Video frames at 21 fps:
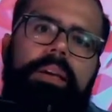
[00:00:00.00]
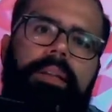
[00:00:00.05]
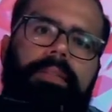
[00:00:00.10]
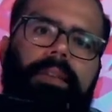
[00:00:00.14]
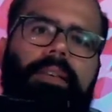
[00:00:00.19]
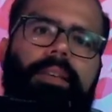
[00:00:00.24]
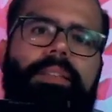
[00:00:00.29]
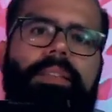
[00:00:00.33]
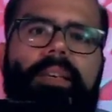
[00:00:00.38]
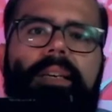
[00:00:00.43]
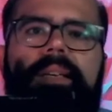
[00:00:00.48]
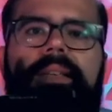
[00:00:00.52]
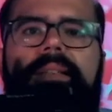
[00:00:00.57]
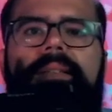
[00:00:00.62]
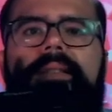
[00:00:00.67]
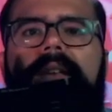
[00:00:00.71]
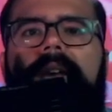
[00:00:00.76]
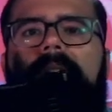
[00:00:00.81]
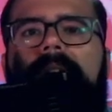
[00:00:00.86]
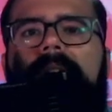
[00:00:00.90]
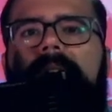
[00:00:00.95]
This
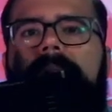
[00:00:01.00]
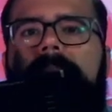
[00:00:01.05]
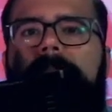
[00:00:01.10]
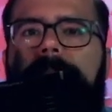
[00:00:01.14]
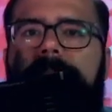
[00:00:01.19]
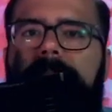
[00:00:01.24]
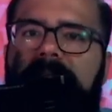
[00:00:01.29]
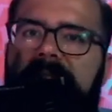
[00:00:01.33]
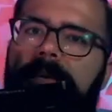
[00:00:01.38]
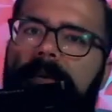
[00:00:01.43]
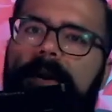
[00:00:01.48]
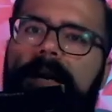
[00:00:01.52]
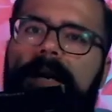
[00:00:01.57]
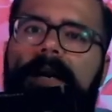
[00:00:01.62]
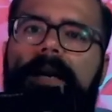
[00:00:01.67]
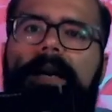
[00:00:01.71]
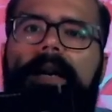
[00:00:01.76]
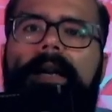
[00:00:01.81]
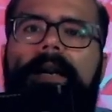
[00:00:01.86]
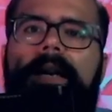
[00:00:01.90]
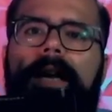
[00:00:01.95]
is a PoE
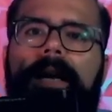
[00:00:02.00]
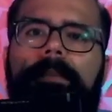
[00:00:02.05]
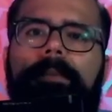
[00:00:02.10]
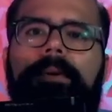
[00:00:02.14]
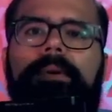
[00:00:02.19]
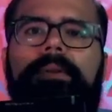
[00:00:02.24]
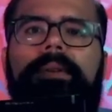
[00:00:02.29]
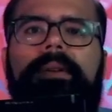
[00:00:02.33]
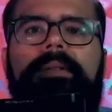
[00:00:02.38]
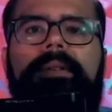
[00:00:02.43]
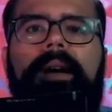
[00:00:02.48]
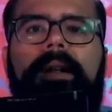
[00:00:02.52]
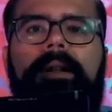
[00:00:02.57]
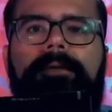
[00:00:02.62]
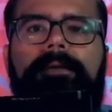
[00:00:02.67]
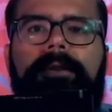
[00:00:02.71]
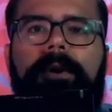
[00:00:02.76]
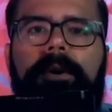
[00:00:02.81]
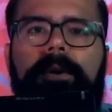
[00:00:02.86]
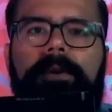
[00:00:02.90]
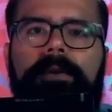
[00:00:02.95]
enabled
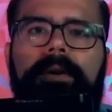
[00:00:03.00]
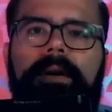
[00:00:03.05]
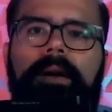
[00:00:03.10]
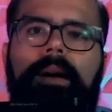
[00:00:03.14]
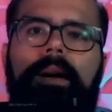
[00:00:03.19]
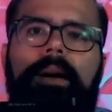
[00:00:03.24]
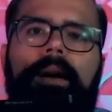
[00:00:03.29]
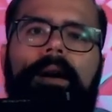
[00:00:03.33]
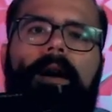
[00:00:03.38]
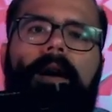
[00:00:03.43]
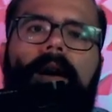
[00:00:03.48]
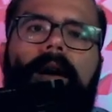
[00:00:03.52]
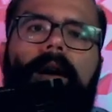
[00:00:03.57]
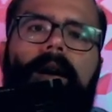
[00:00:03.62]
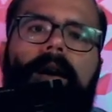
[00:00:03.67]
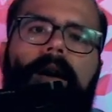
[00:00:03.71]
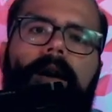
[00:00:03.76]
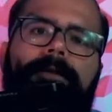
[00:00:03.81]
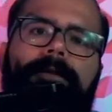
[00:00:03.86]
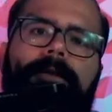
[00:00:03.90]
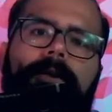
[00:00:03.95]
telephone. Uh,
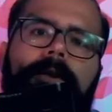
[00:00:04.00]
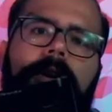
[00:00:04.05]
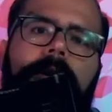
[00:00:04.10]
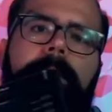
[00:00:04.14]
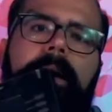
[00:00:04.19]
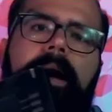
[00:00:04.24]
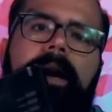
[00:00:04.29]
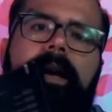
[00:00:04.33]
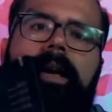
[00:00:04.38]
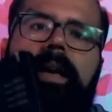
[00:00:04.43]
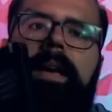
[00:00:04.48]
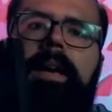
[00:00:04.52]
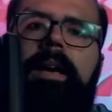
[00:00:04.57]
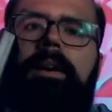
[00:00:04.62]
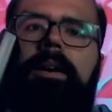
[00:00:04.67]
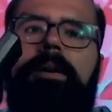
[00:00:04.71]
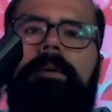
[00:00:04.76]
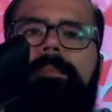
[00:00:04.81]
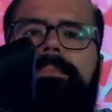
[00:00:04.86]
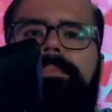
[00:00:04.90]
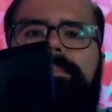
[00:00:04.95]
if you look back
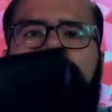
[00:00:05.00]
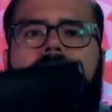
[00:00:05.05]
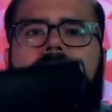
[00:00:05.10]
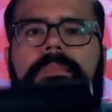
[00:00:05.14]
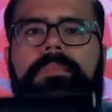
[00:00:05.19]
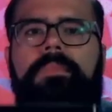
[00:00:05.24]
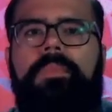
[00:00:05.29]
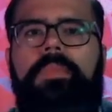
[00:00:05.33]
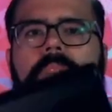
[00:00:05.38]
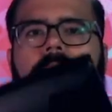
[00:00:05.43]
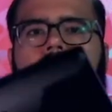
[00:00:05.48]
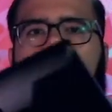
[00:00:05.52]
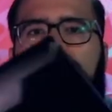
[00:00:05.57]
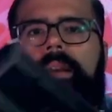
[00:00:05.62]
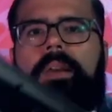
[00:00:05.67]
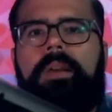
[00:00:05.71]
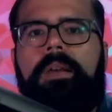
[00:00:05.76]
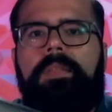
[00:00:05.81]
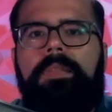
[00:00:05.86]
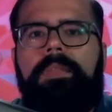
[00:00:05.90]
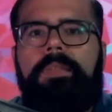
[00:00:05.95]
here,
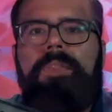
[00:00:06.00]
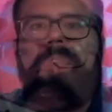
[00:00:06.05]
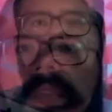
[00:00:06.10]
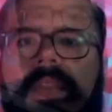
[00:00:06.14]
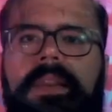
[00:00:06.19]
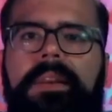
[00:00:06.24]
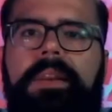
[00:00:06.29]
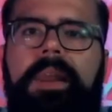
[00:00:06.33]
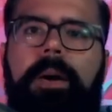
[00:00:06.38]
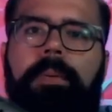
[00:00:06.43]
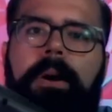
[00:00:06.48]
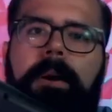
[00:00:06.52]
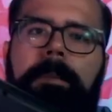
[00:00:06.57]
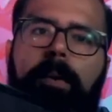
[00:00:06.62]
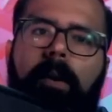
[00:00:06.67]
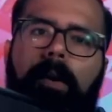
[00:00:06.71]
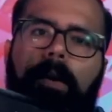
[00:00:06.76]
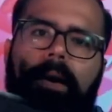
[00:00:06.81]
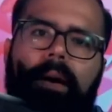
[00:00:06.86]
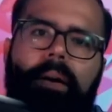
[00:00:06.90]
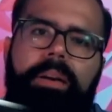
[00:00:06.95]
the network
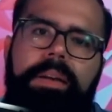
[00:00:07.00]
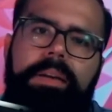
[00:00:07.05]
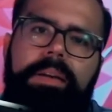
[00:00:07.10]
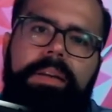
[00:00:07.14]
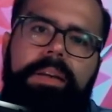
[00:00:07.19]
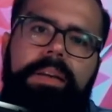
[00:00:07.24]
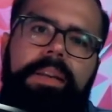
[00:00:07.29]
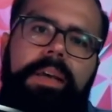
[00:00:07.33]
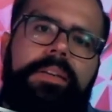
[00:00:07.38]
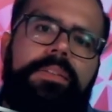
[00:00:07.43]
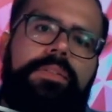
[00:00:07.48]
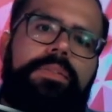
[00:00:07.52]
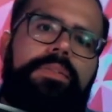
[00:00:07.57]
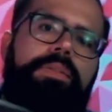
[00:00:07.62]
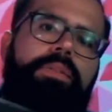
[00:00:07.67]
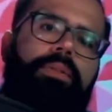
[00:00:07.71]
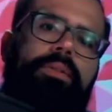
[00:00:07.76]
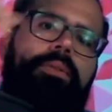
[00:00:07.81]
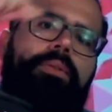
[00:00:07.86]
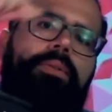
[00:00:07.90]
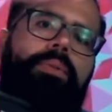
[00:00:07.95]
port connects
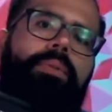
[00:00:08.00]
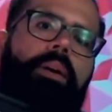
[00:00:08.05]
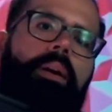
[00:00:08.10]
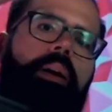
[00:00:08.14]
to